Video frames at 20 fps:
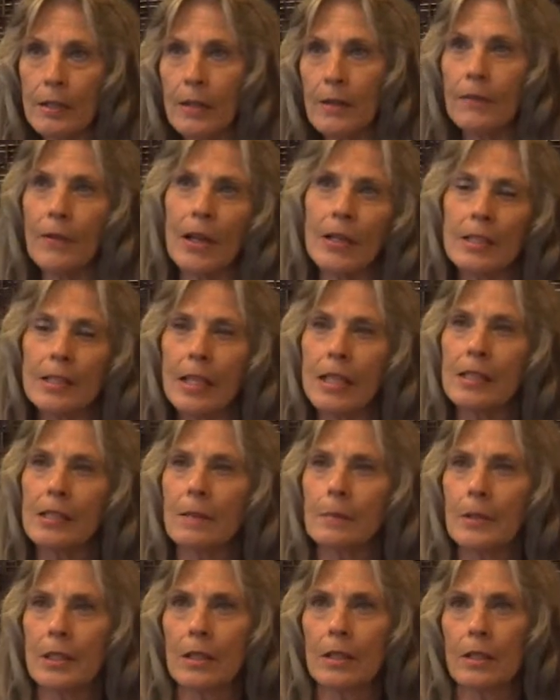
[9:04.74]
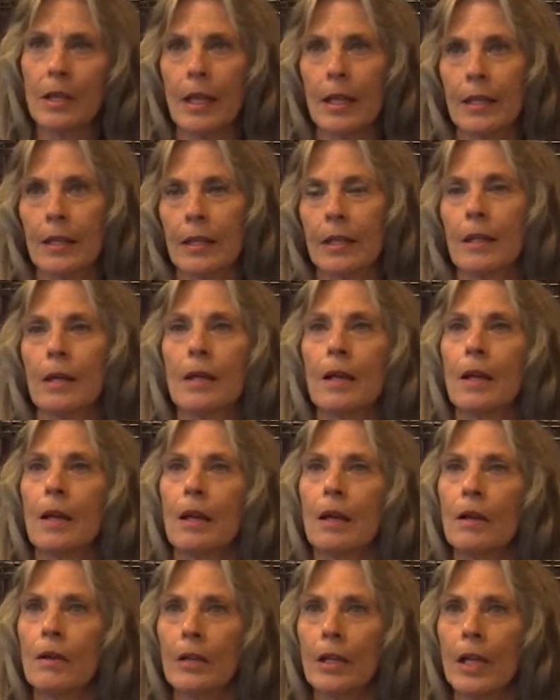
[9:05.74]
if I say something like,
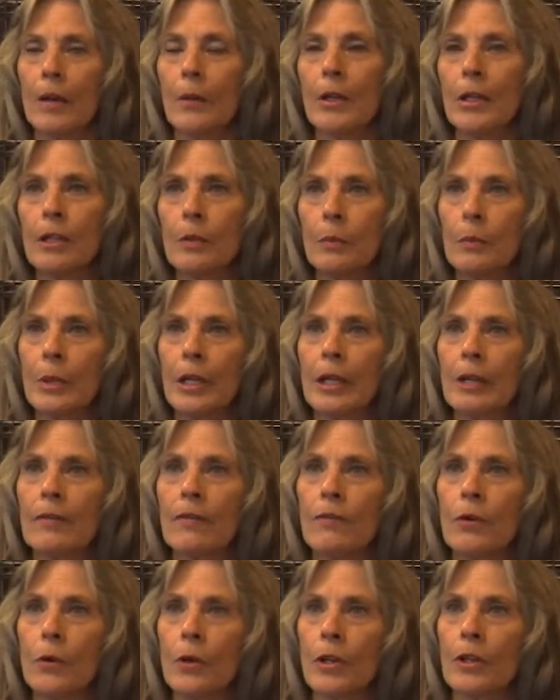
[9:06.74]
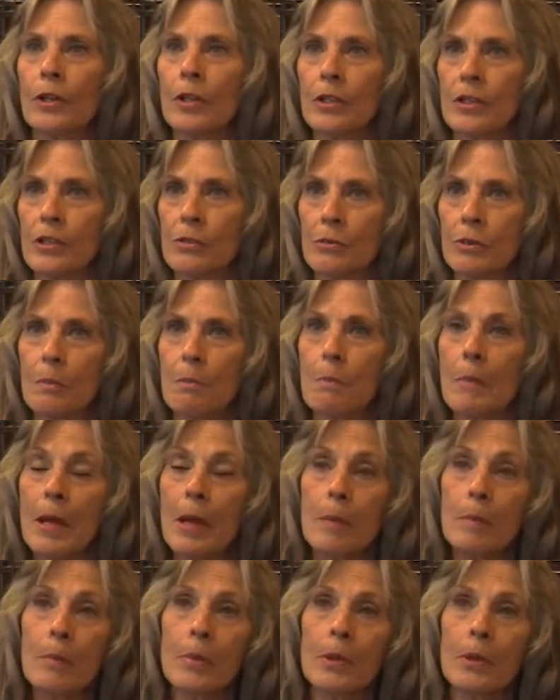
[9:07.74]
okay, I want you to bring forth and just
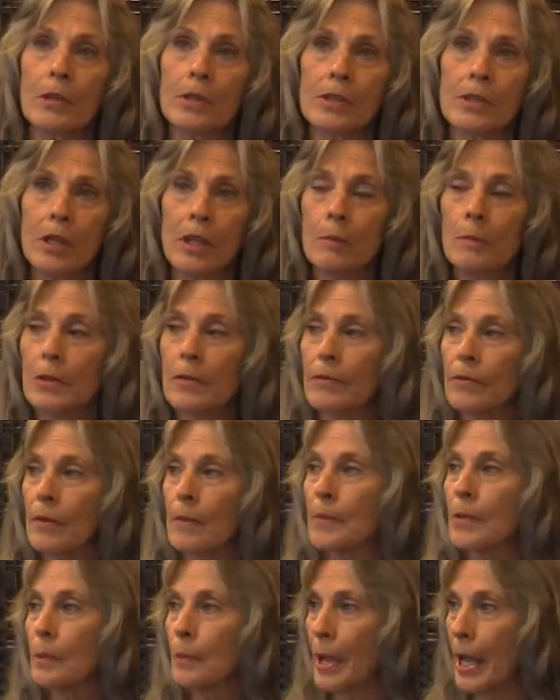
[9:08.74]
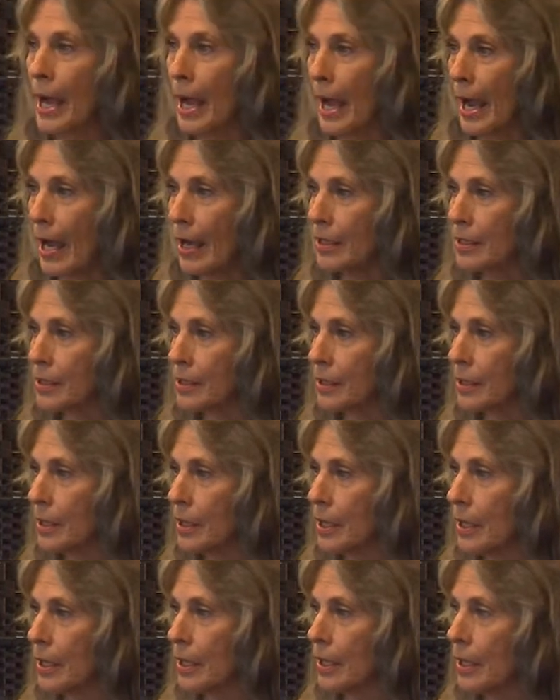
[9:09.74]
remember someone from the past
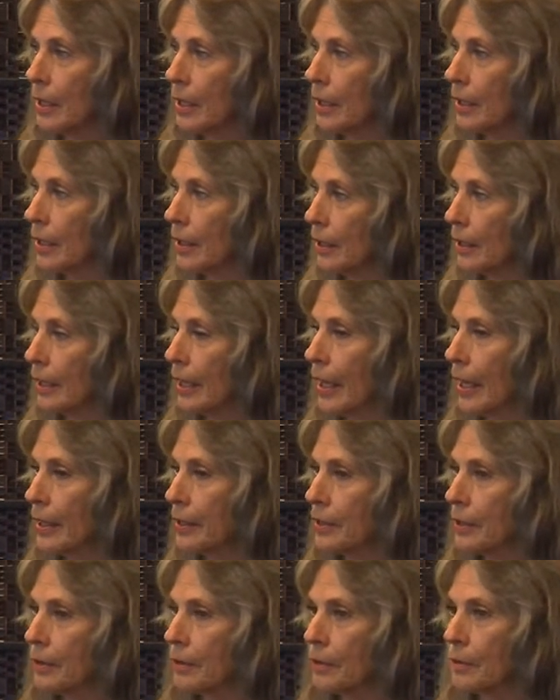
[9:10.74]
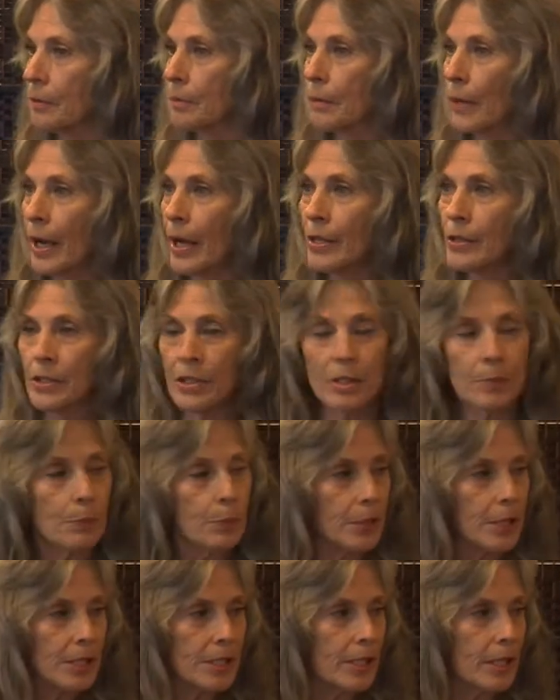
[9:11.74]
that might just
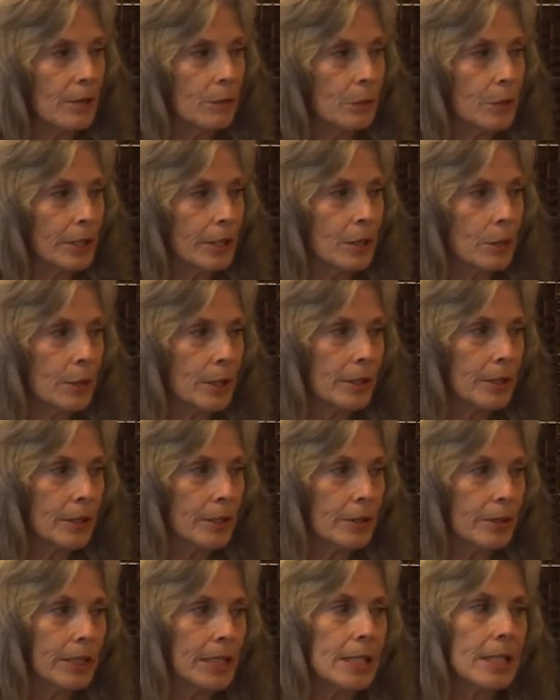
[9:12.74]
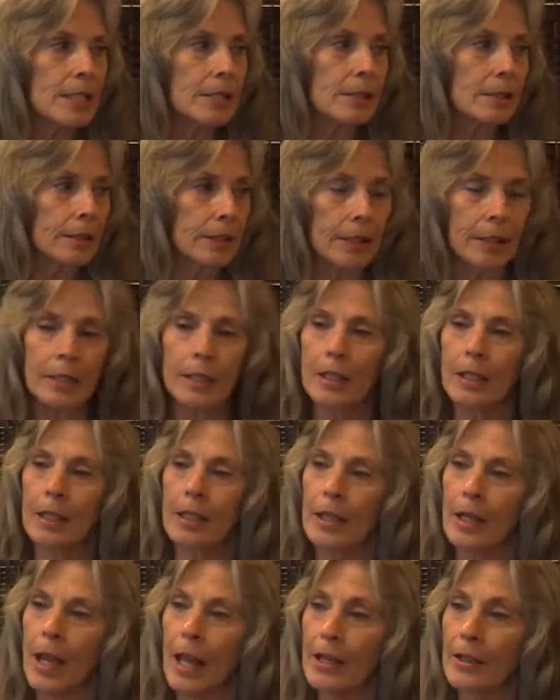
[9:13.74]
present really quickly or easily,
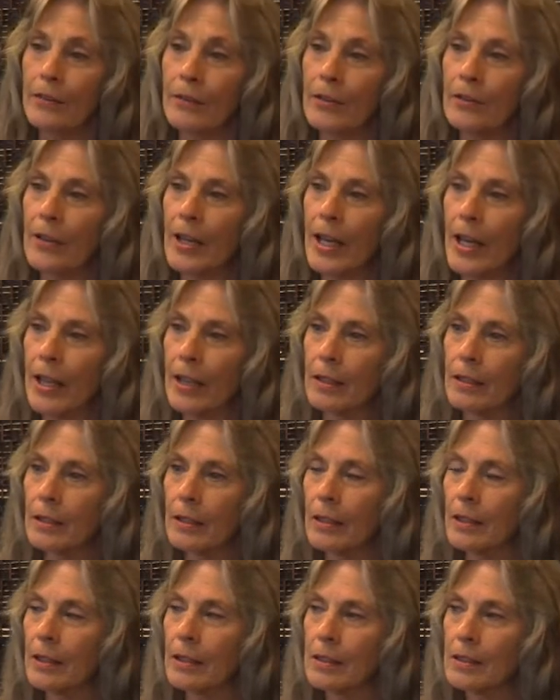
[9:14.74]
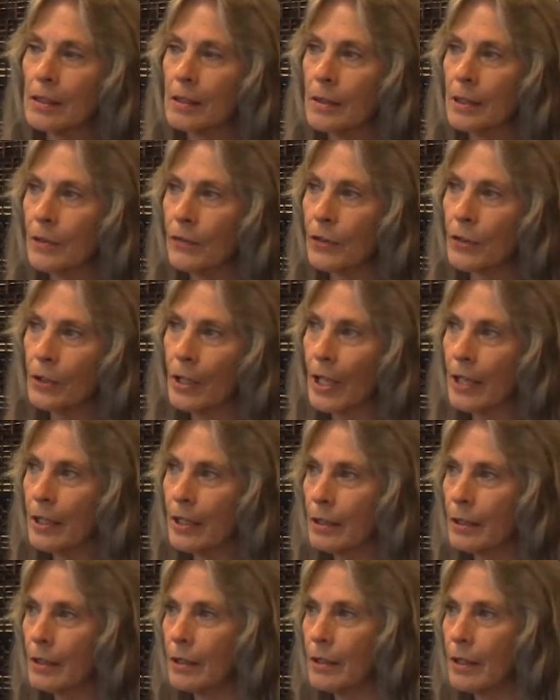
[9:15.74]
and if you've had, so if you're
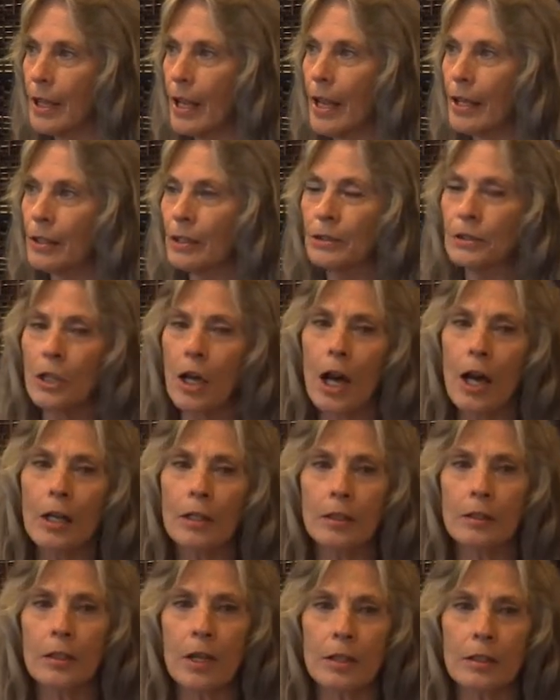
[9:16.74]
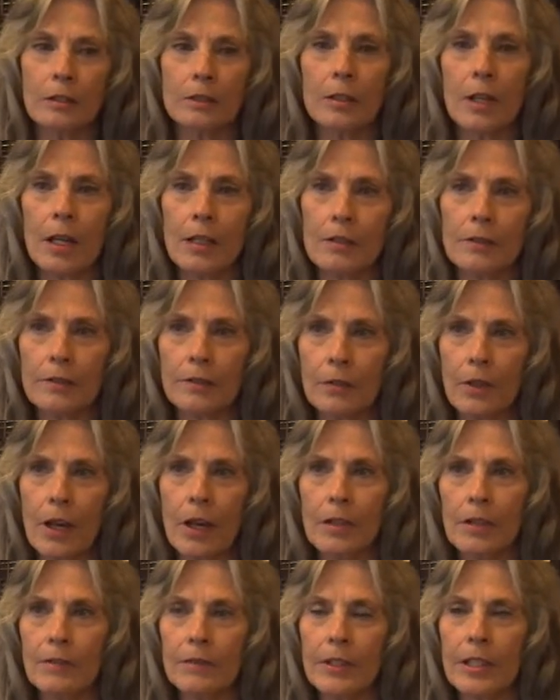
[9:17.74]
like, had a lot, a lot, a lot of,
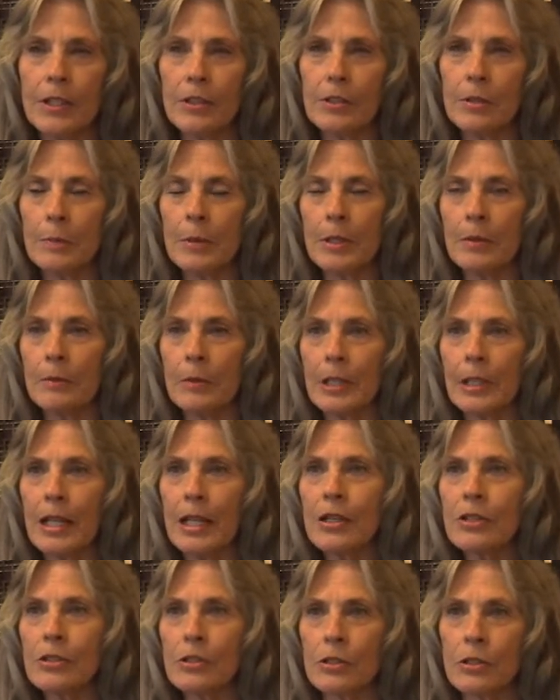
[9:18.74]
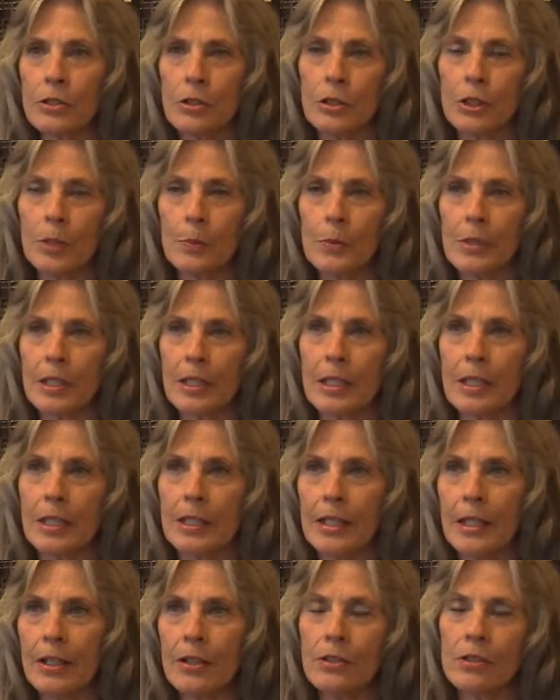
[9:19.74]
lot of intimate relationships and
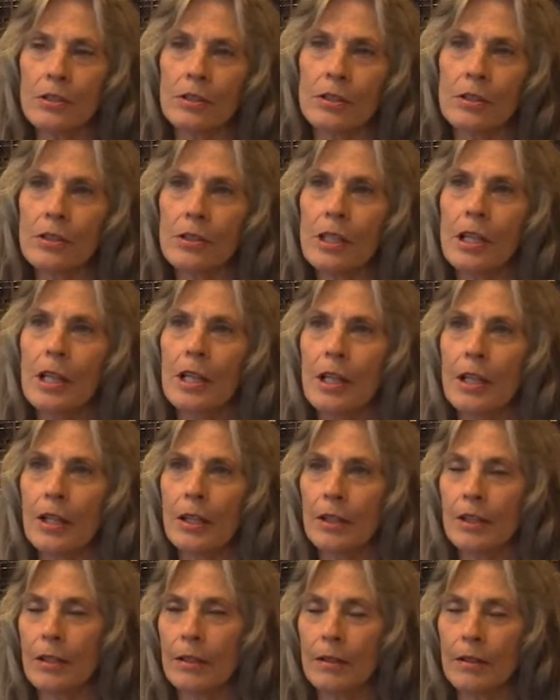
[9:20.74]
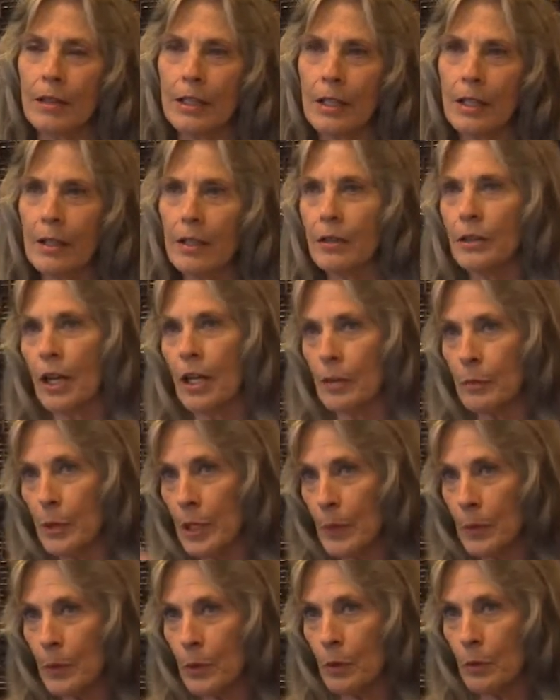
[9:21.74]
connections, then a lot of
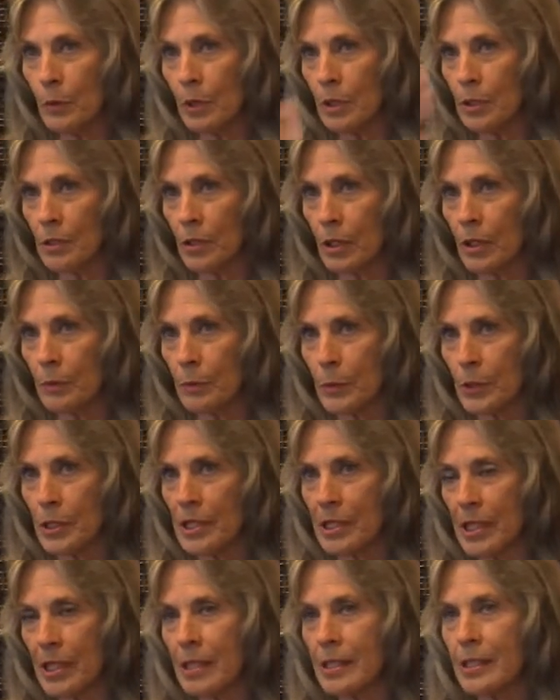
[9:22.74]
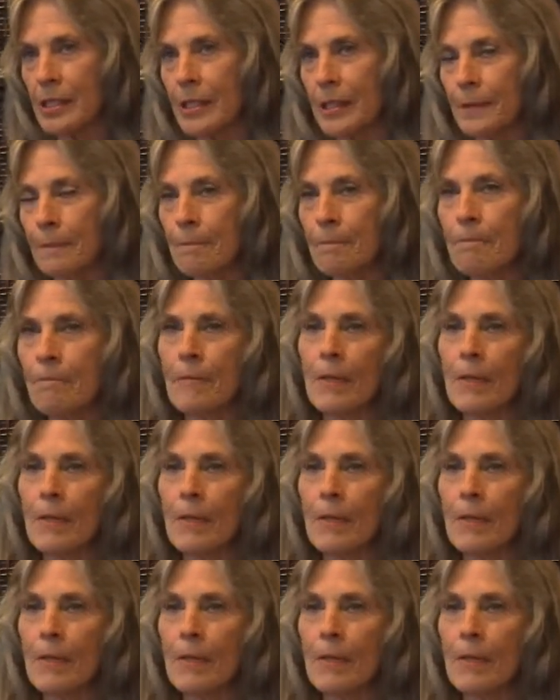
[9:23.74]
people will start presenting.